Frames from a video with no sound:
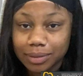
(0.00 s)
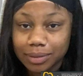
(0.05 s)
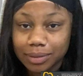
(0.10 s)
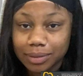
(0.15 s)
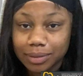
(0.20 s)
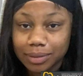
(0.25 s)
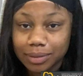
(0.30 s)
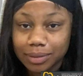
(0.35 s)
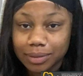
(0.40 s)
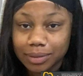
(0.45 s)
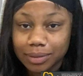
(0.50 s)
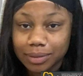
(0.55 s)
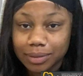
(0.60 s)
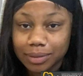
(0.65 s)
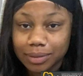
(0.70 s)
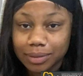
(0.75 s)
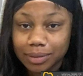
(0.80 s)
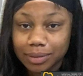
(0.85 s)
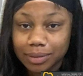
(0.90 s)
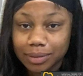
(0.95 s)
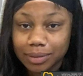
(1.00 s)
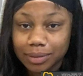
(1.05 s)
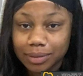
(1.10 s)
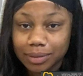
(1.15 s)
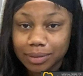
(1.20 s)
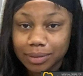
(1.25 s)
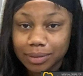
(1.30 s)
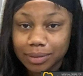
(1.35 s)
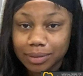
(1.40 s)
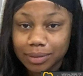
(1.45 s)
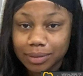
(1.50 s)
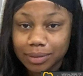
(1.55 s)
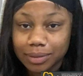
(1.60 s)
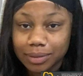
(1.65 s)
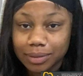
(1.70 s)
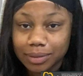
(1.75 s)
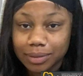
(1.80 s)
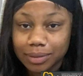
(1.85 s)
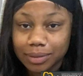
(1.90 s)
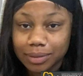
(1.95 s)

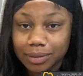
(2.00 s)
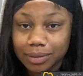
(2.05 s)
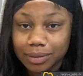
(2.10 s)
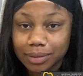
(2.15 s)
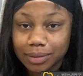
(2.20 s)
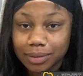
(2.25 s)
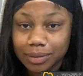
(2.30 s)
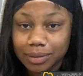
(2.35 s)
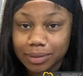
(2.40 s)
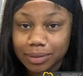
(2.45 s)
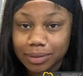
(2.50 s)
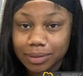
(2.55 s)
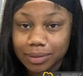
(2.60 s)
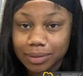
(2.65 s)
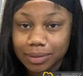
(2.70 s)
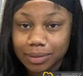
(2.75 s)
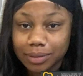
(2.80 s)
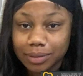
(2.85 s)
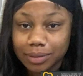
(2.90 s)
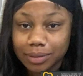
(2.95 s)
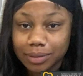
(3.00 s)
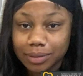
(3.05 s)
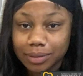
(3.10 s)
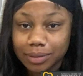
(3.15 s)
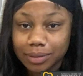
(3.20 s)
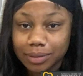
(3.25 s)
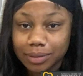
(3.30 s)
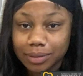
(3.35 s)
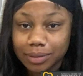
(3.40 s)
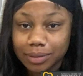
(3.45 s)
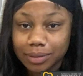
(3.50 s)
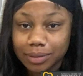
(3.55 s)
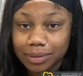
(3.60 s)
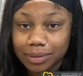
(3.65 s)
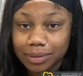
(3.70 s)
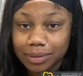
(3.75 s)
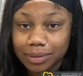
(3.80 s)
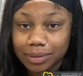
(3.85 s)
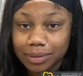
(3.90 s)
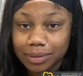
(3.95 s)

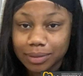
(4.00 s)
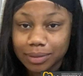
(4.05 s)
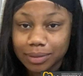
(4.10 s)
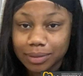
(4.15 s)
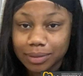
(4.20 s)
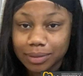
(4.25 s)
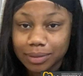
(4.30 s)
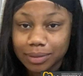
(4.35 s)
The face doesn't move, so there is nothing to read.